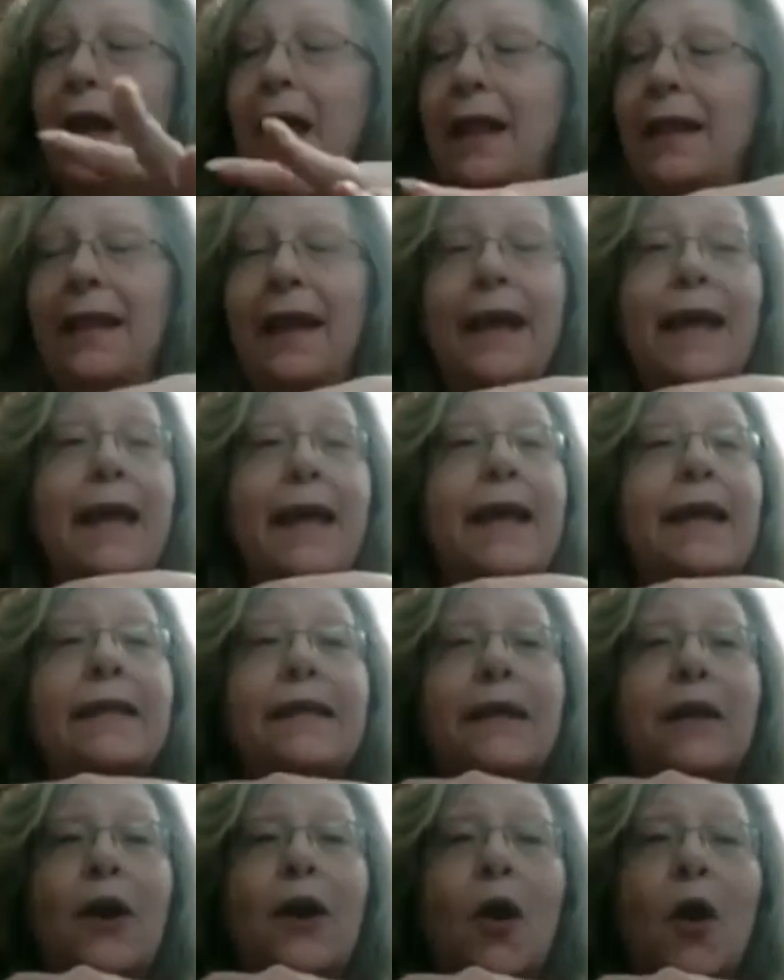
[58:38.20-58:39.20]
They
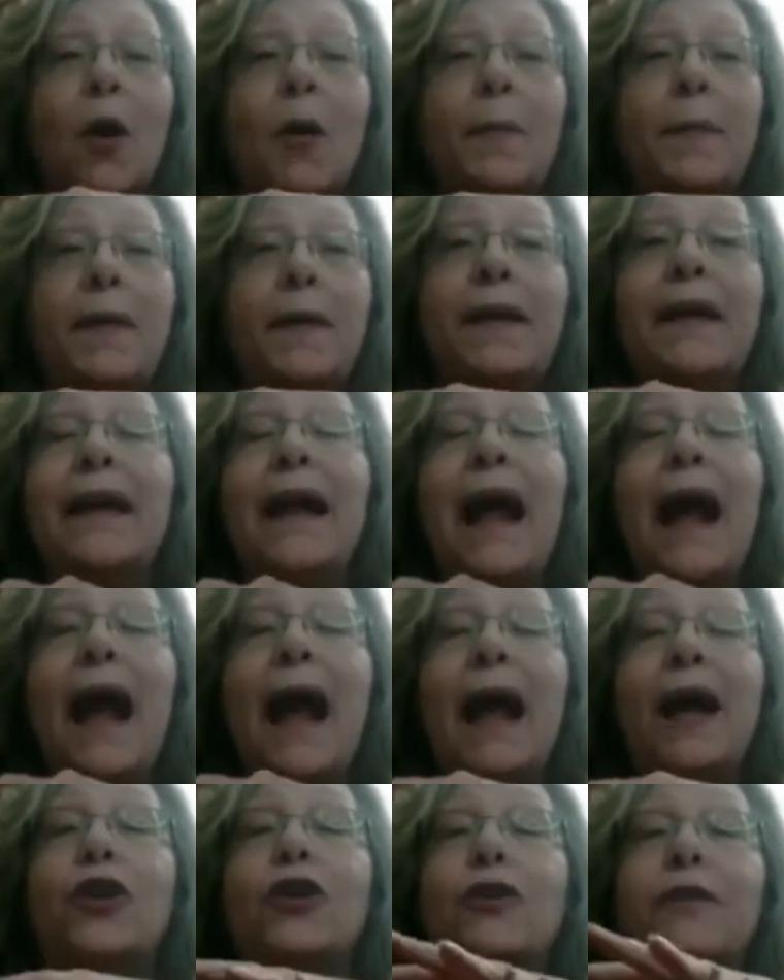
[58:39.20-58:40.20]
hit the carpet and
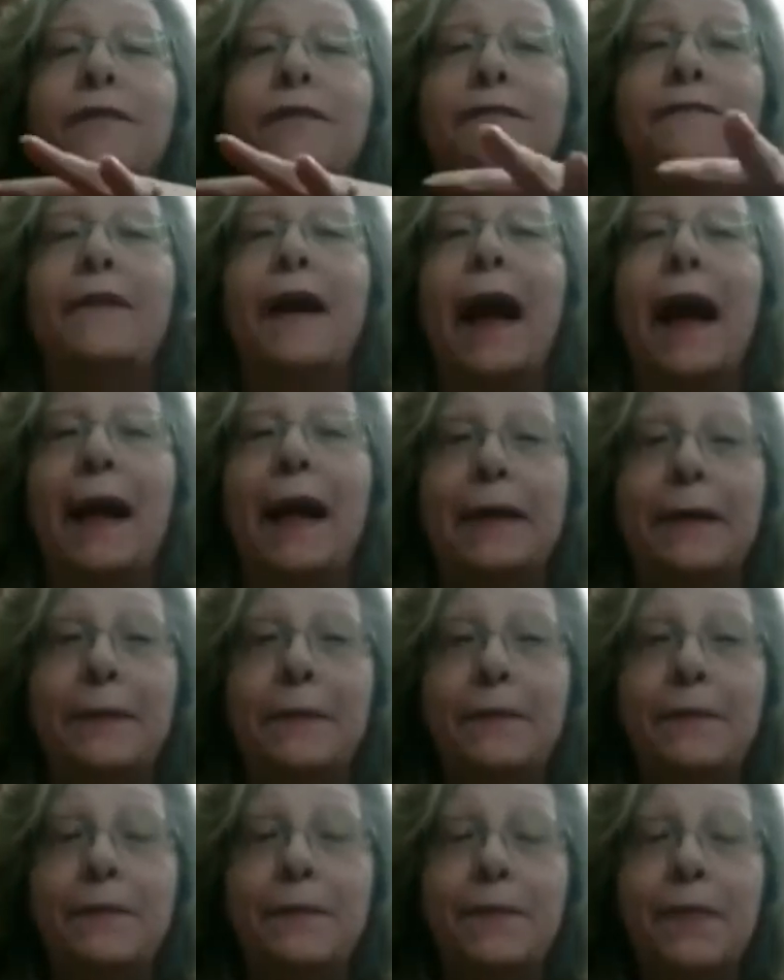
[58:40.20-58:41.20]
I couldn't find
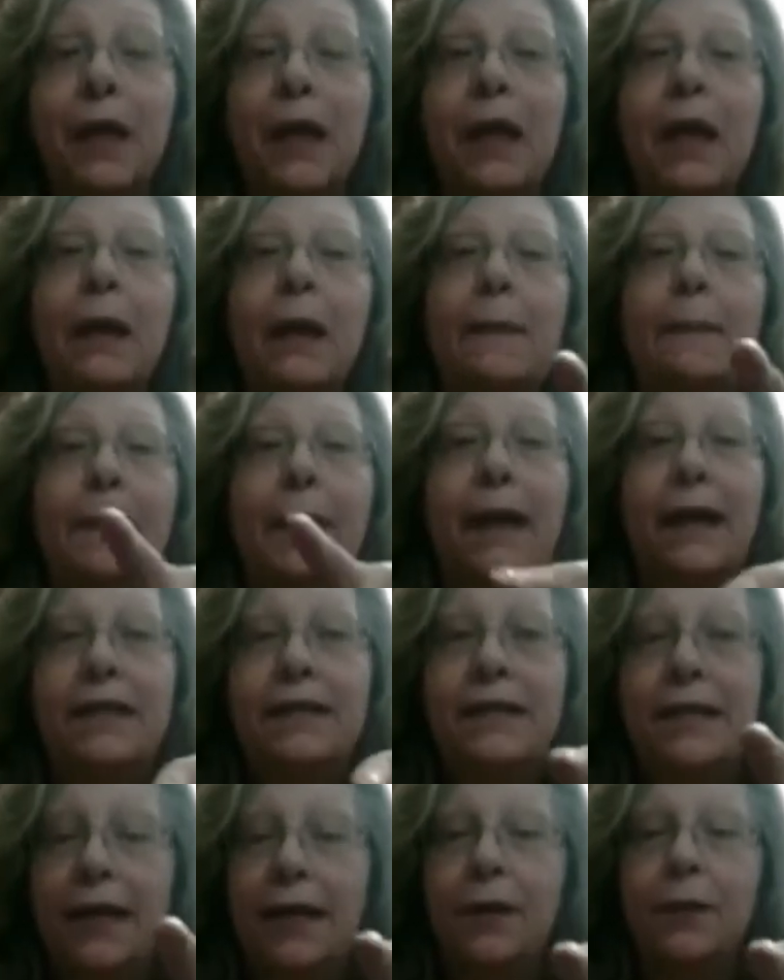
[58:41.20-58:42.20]
them. But I
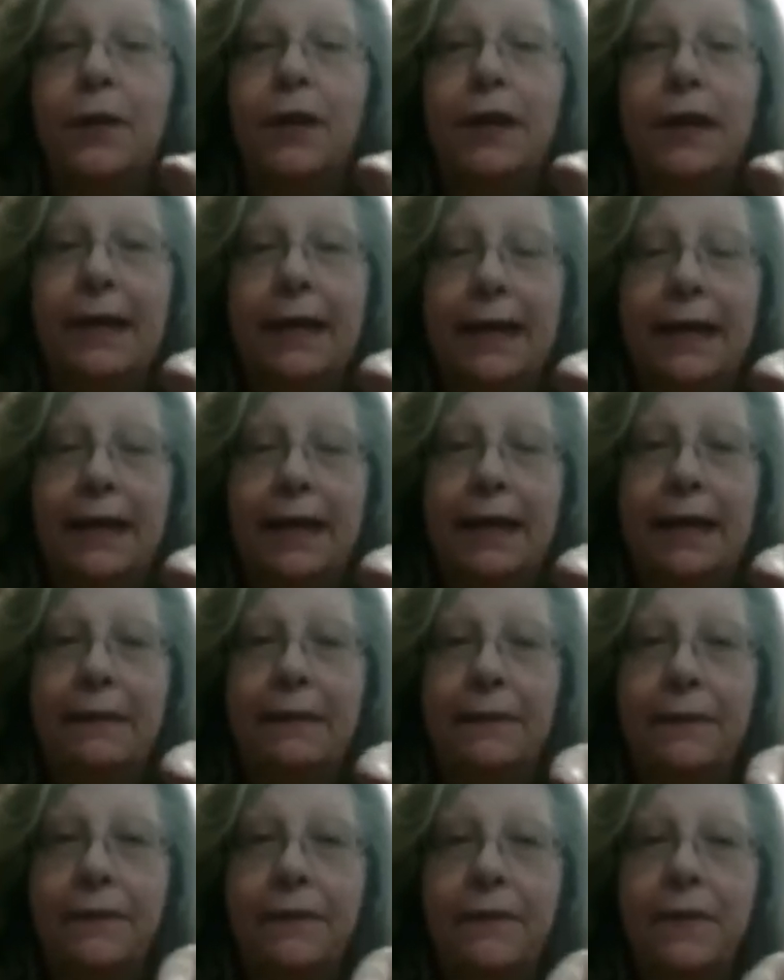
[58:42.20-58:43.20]
tell you what I did.
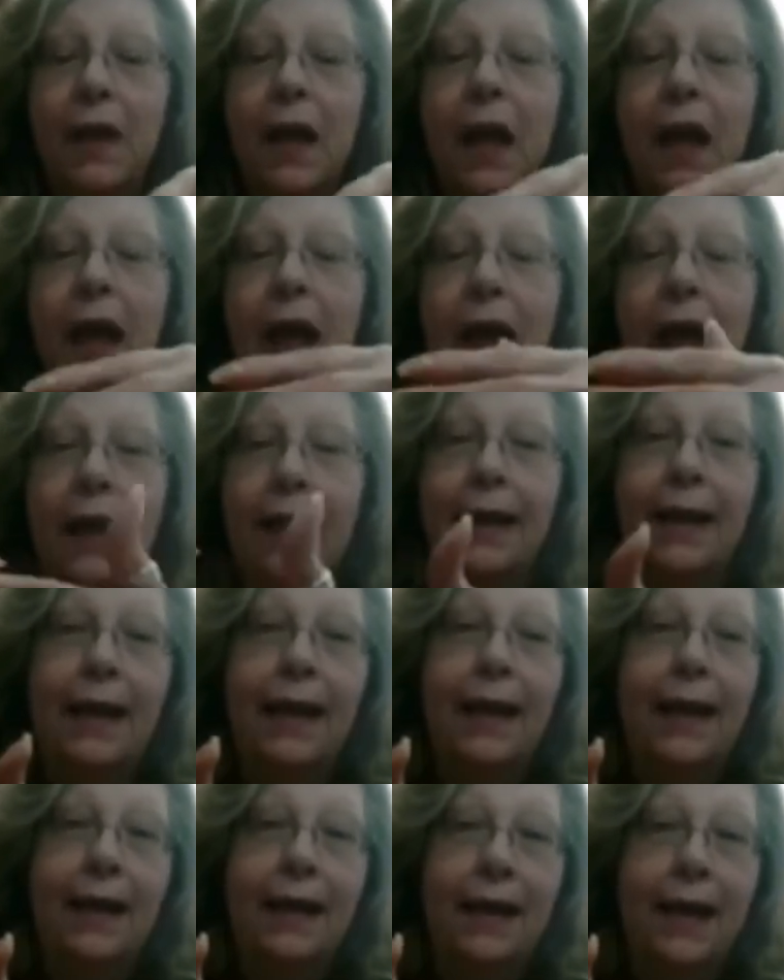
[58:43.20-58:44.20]
I
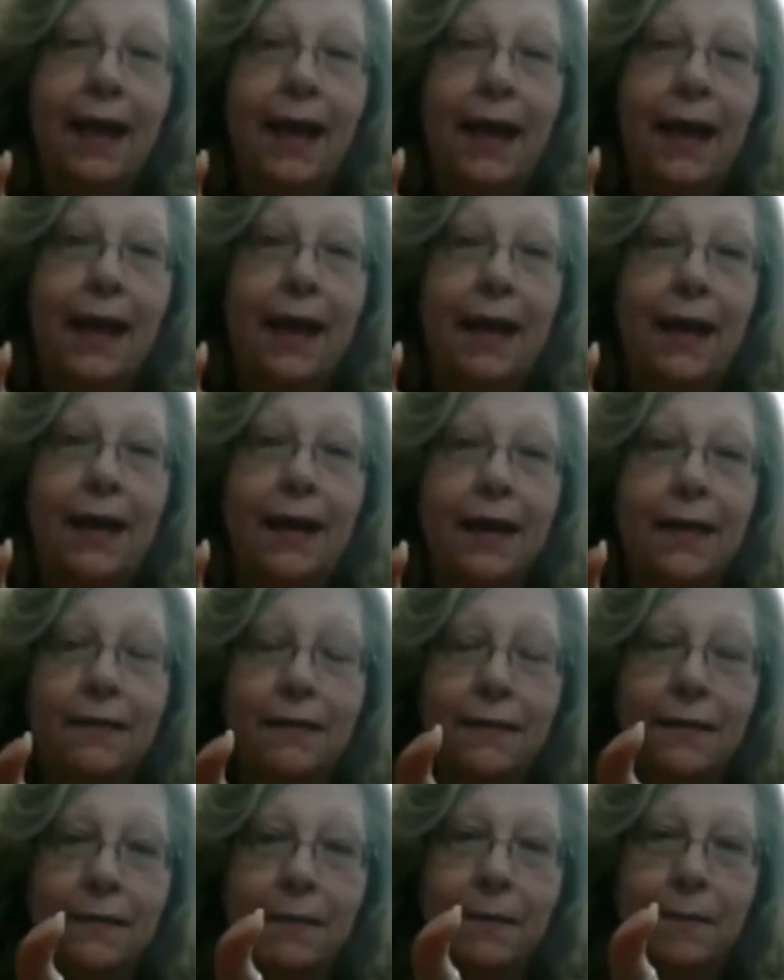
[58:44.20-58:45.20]
laid a
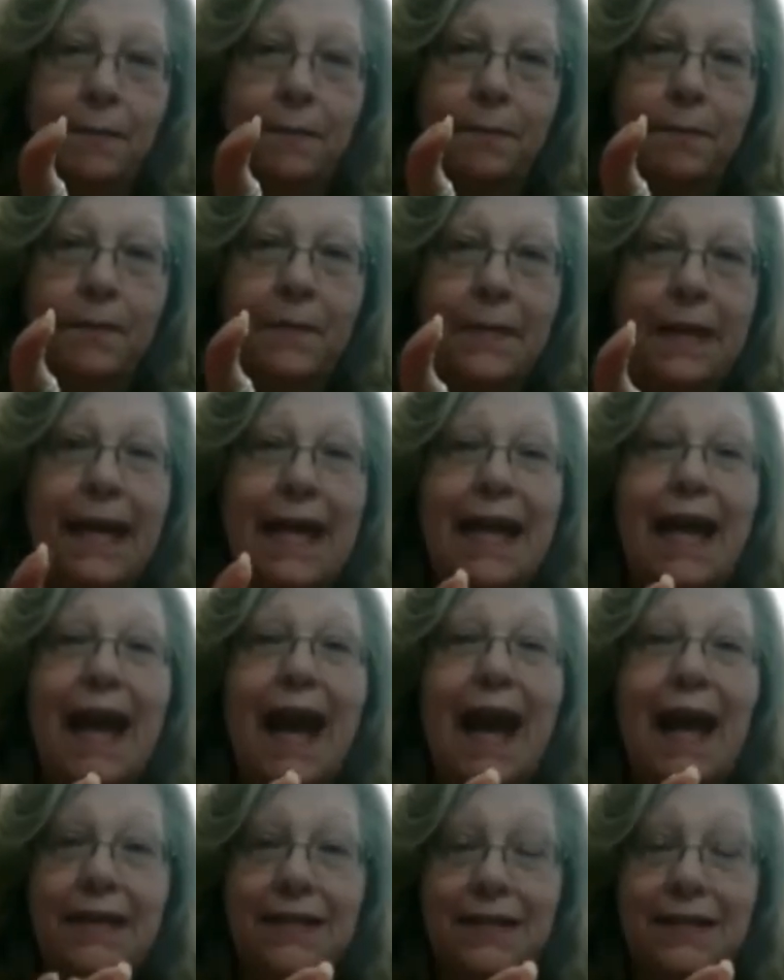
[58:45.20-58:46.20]

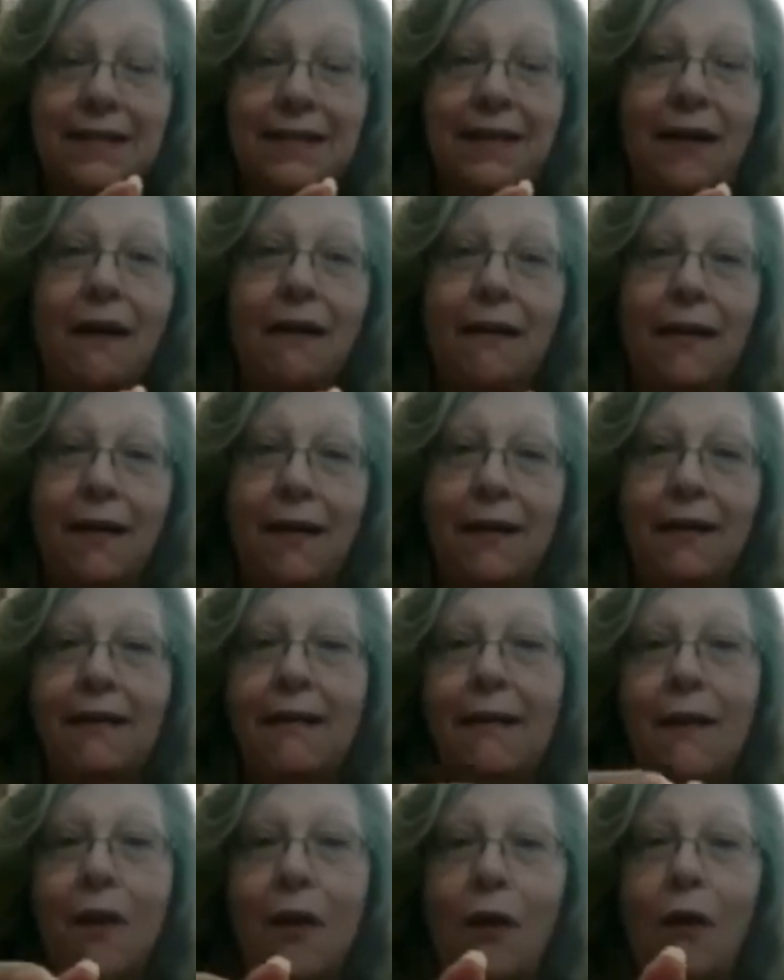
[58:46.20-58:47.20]
knee-high stocking
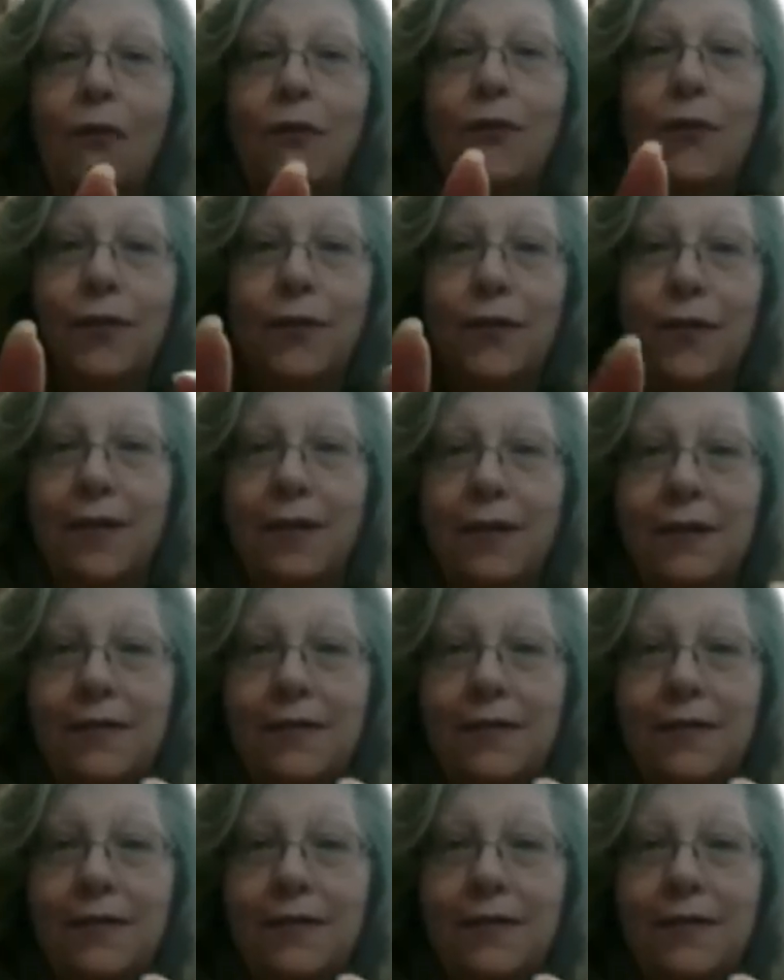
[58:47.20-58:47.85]
over the